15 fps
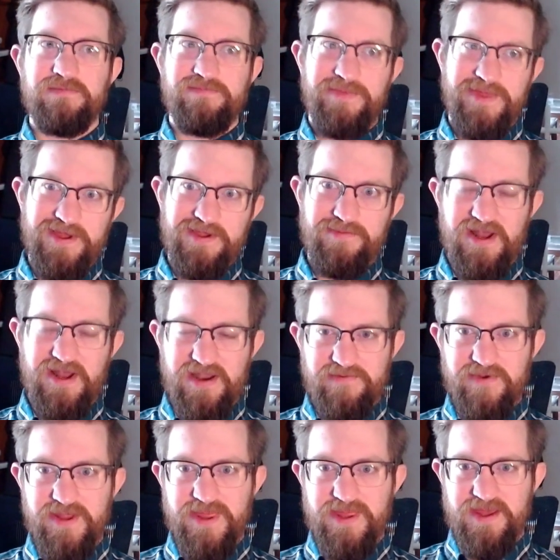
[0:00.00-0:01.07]
think about
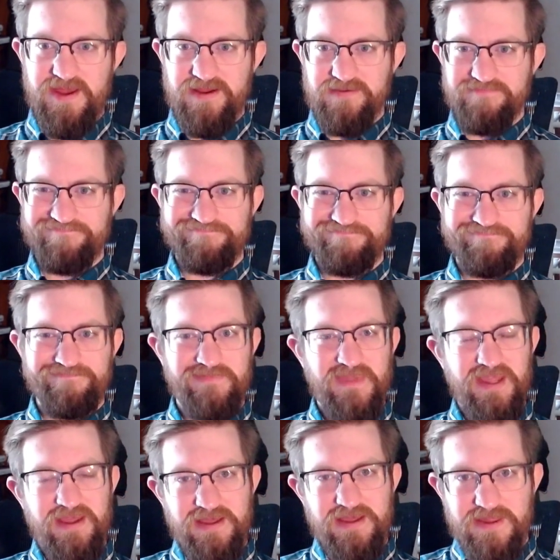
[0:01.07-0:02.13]
everything.
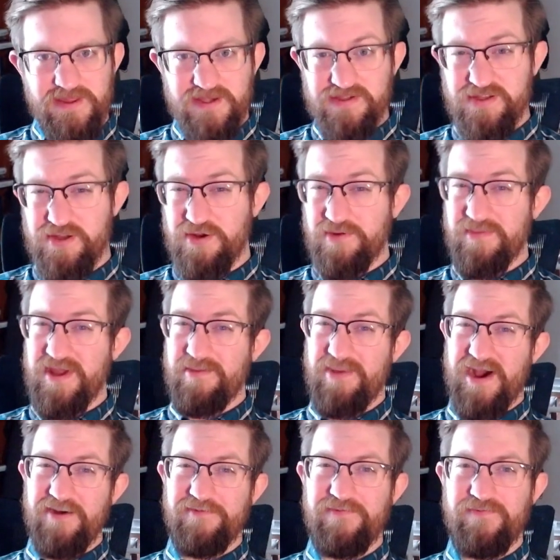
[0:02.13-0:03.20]
This took me
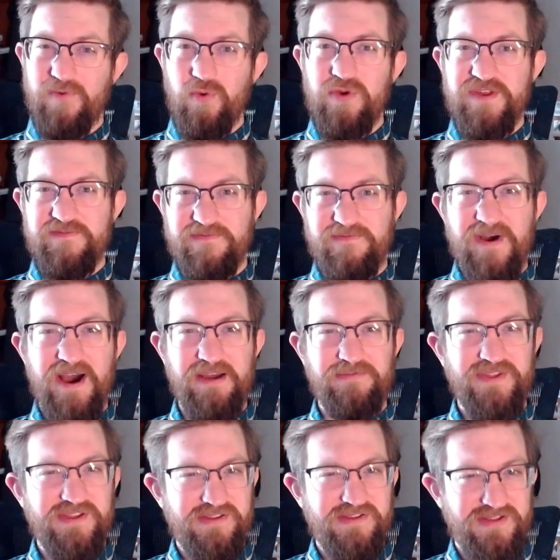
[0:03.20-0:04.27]
about 45
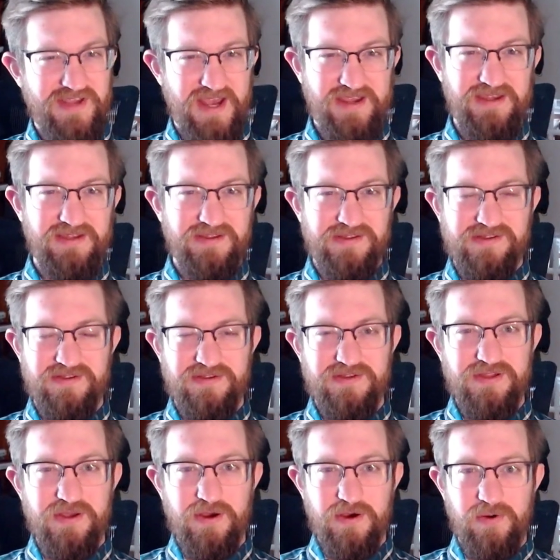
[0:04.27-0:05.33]
seconds.
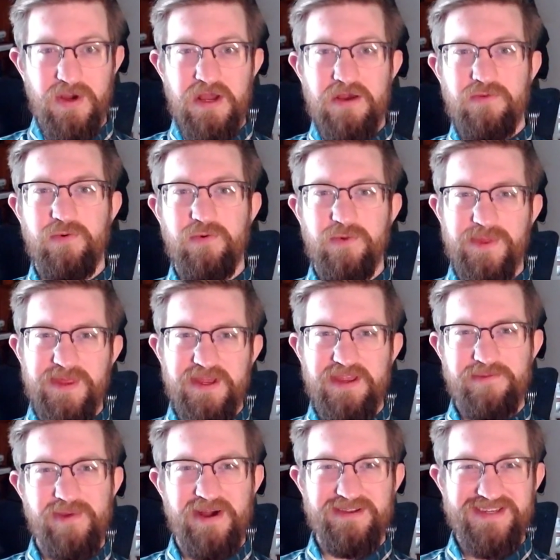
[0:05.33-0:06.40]
So when we're thinking
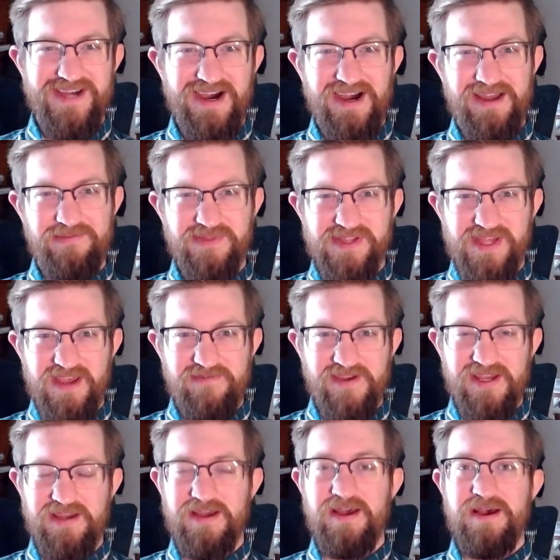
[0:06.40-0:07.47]
about time
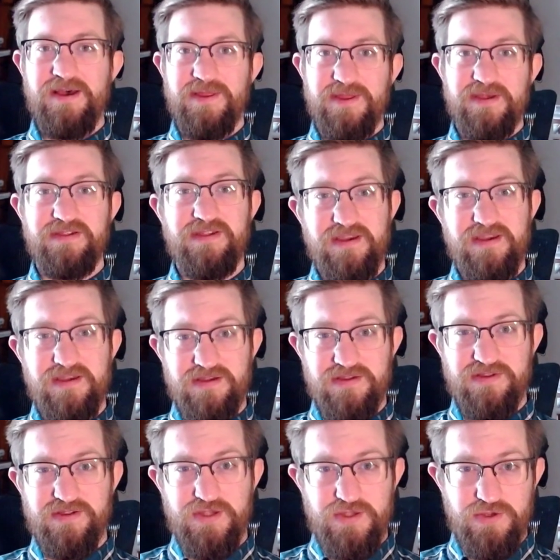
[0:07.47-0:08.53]
saving, this is
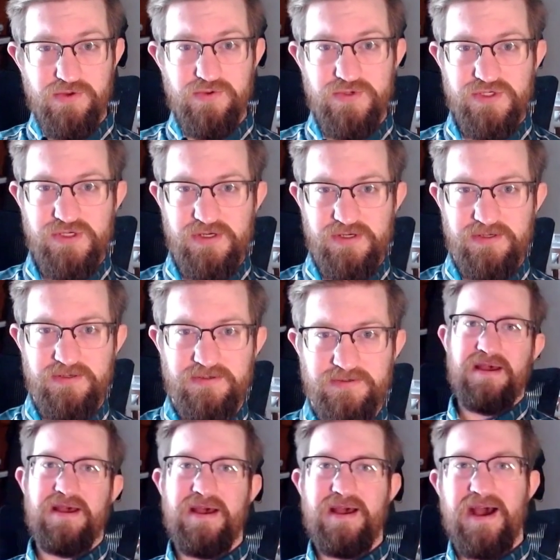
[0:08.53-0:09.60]
huge.
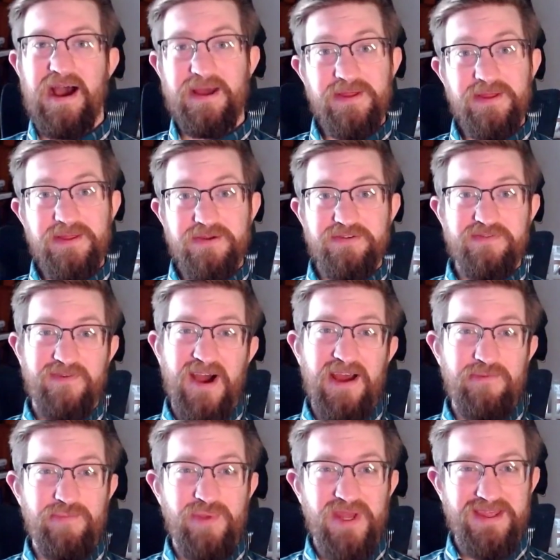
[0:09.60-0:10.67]
I think there's
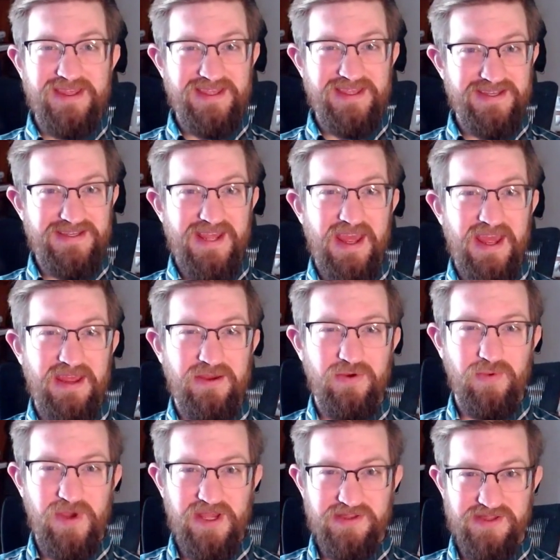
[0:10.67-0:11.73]
five big key
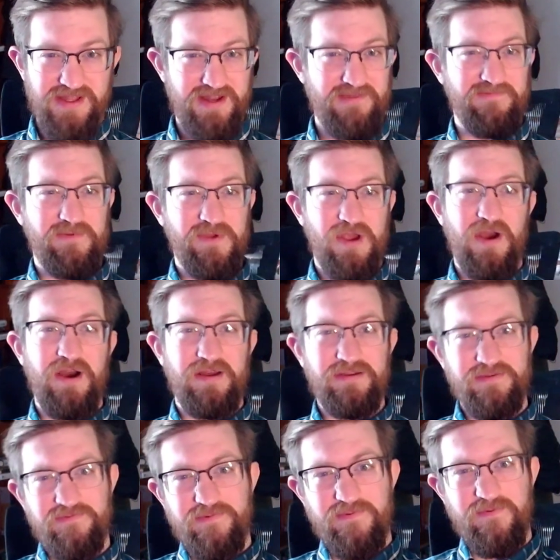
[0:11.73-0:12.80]
takeaways that I've got
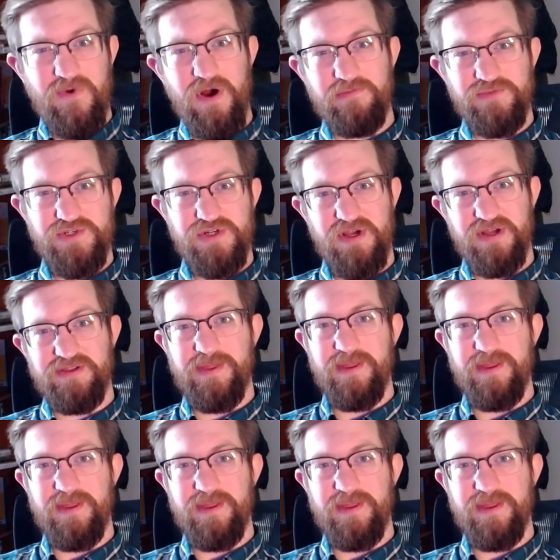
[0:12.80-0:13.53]
from just